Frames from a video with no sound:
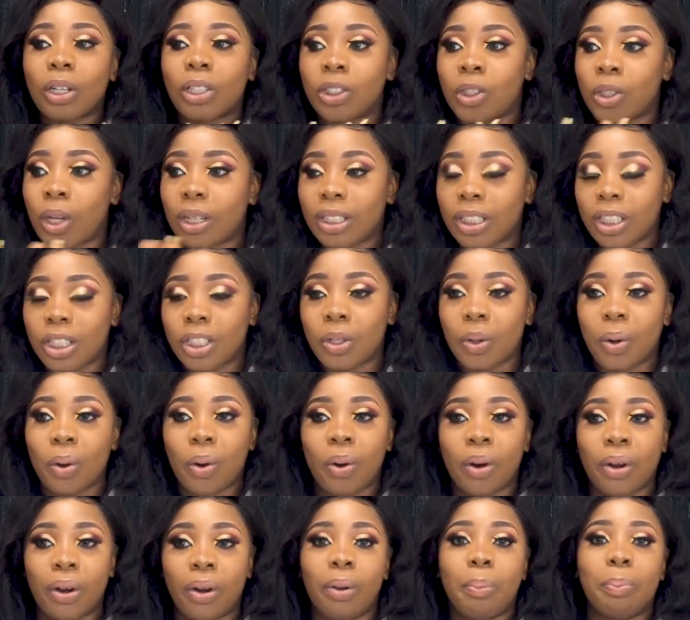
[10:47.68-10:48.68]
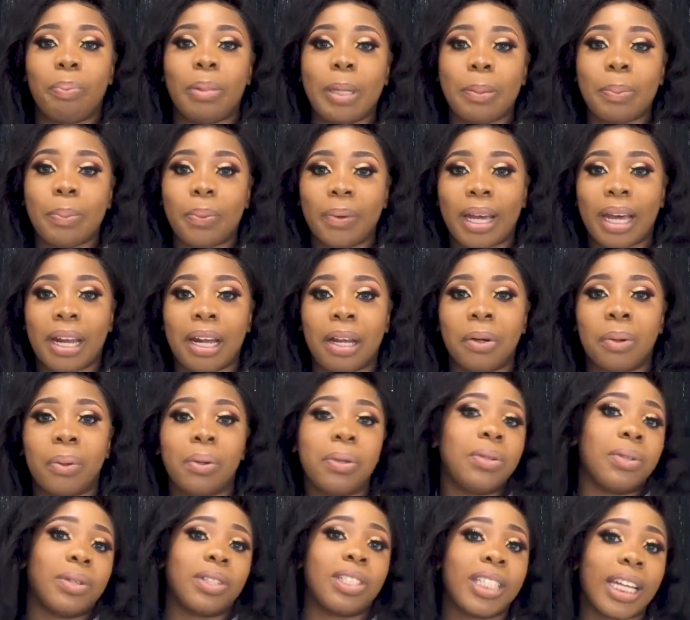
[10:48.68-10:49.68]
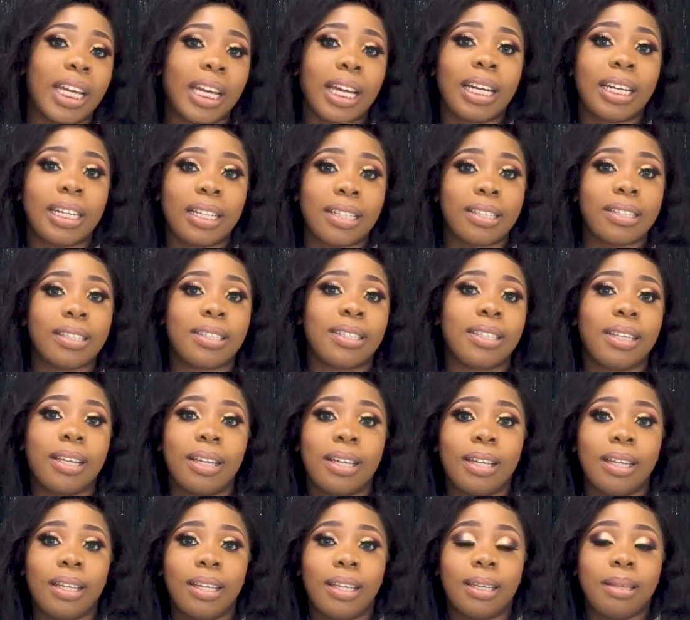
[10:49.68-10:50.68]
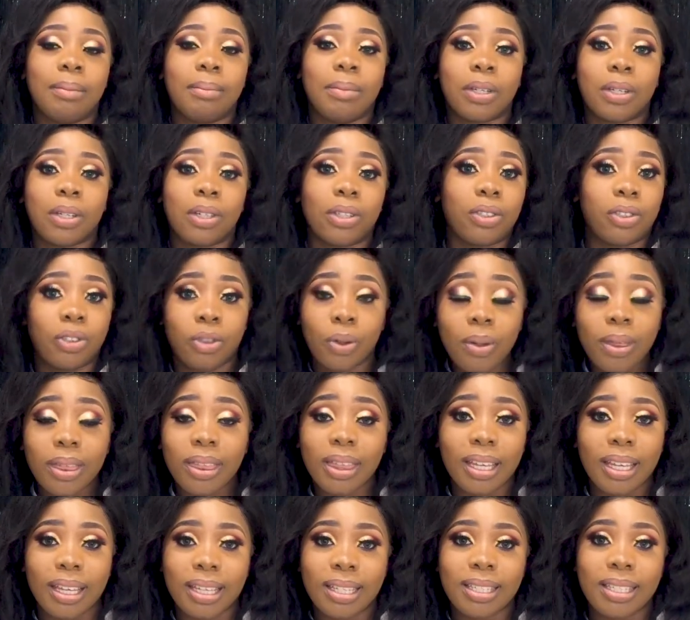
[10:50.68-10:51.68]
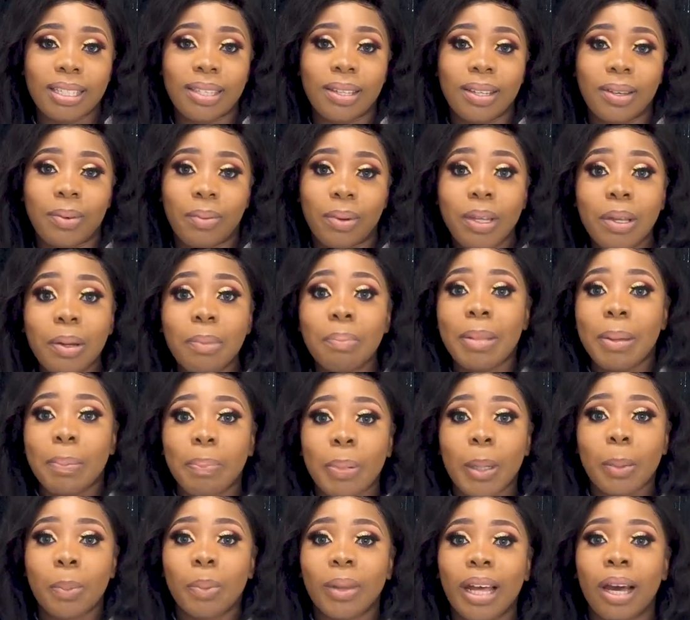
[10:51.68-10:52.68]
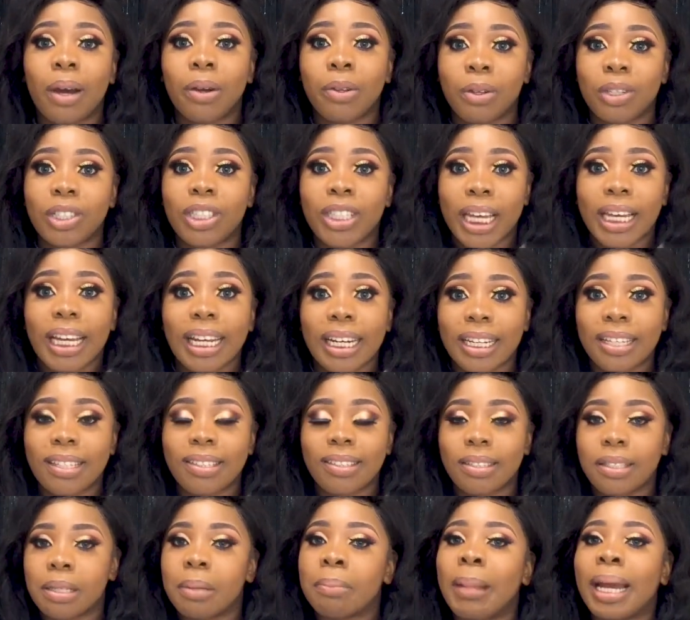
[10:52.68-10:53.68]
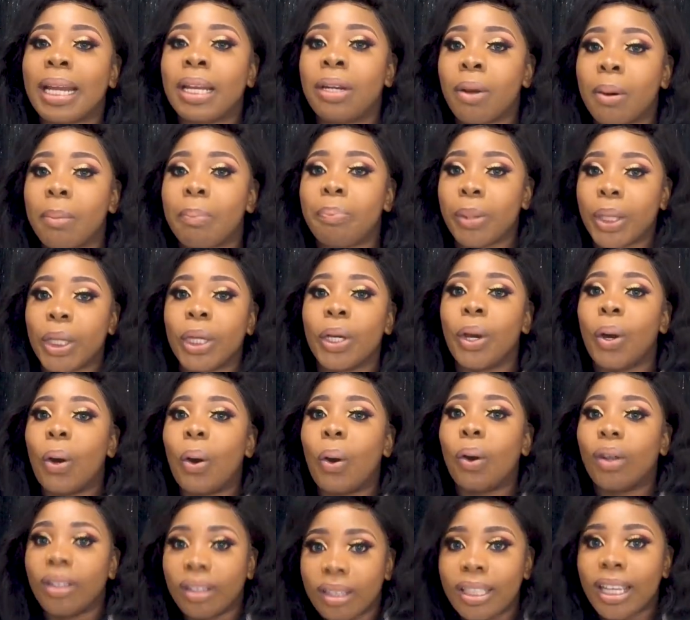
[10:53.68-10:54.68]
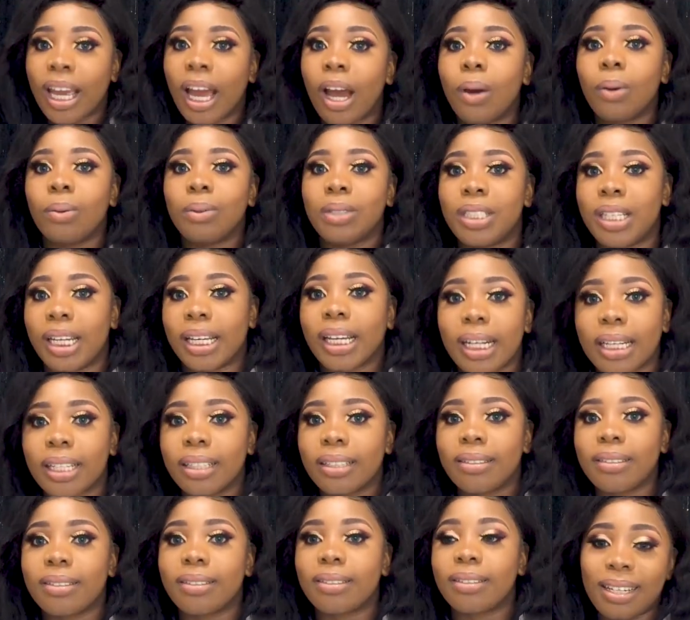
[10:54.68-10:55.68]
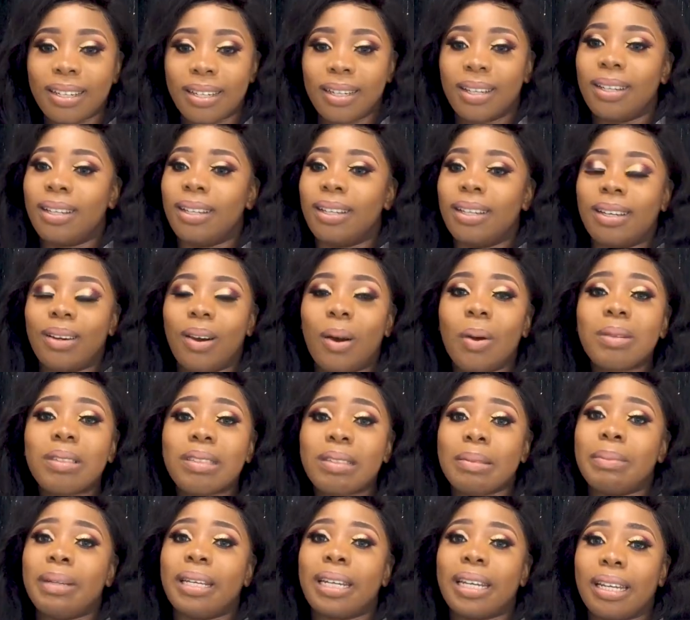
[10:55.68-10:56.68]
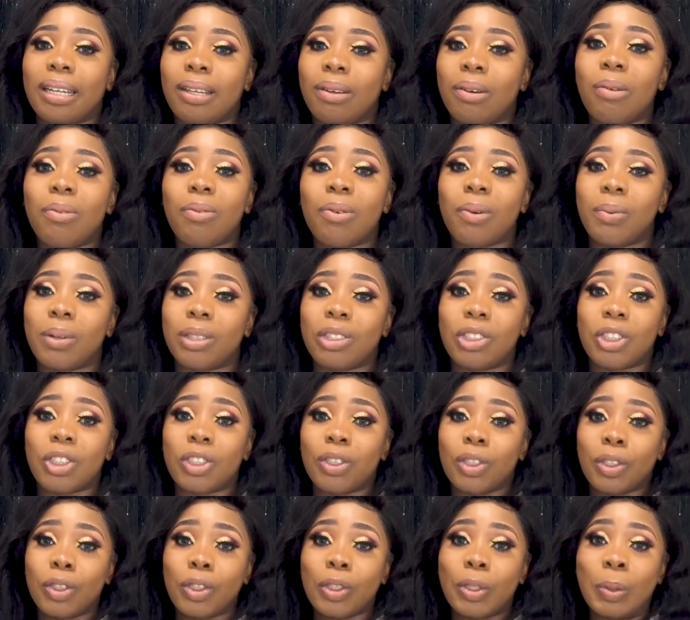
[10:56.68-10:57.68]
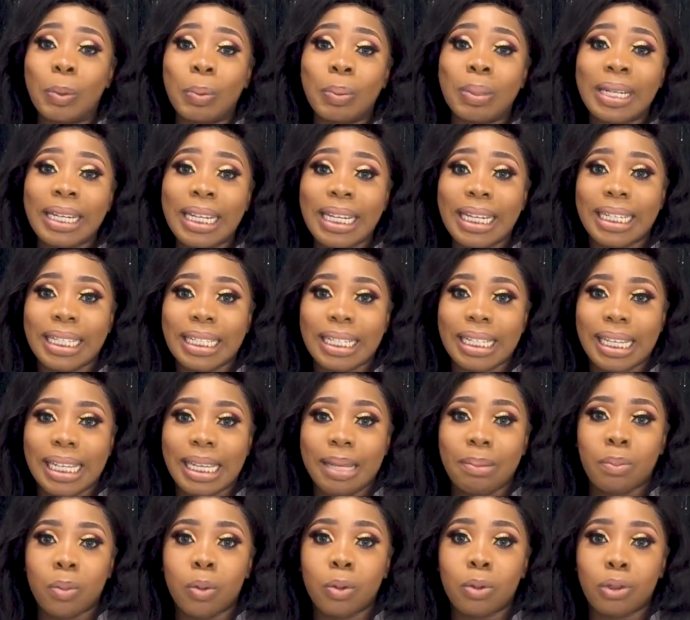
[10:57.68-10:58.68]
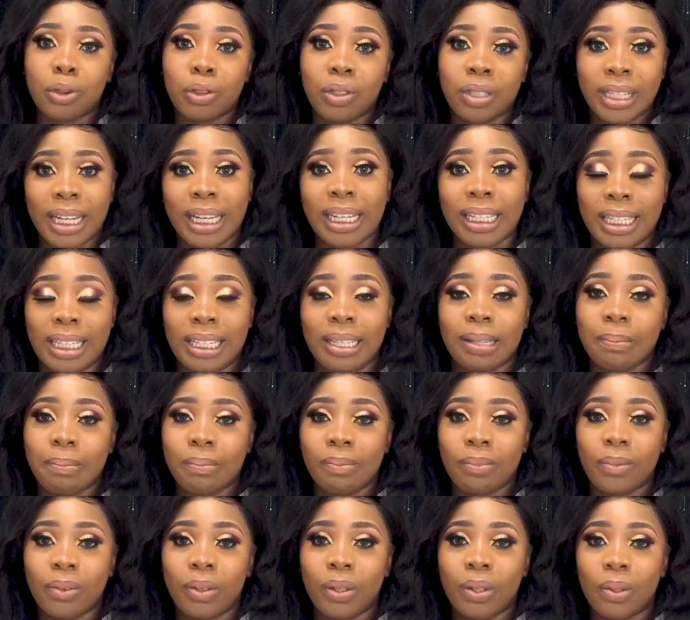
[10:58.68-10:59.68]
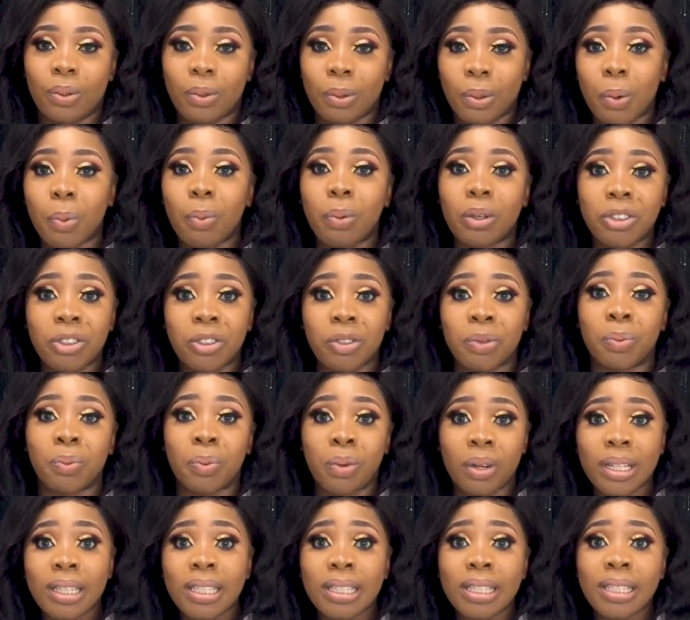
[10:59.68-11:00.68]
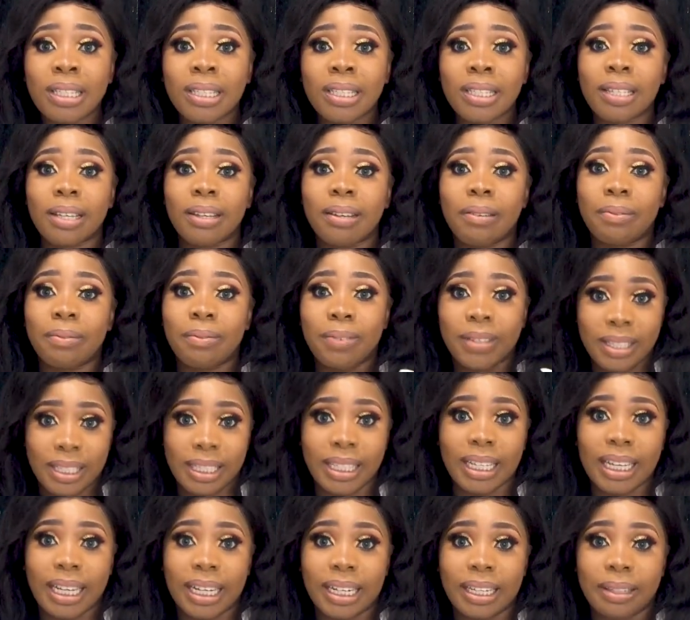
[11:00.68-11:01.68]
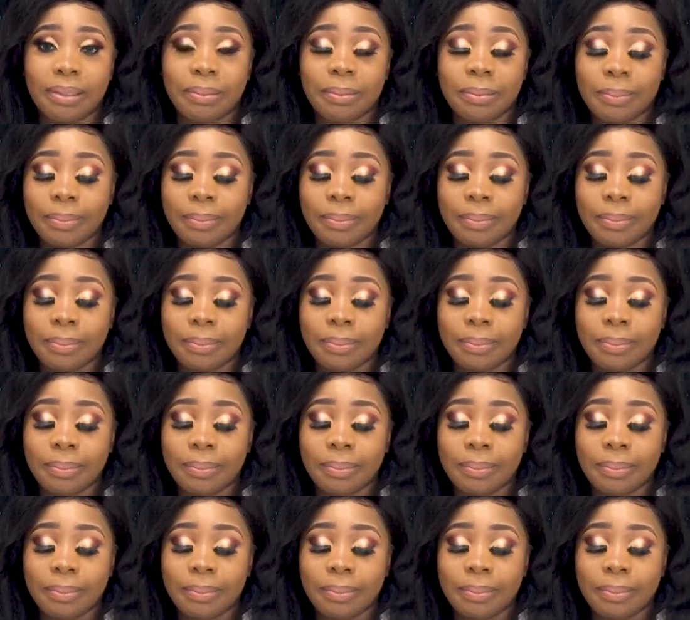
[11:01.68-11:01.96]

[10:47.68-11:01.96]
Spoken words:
shut the door on people that are not on your checklist. Because truth is, when you meet people that are on your checklist, you might not be on their own checklist. And ultimately, go for what you need emotionally, not what you want physically.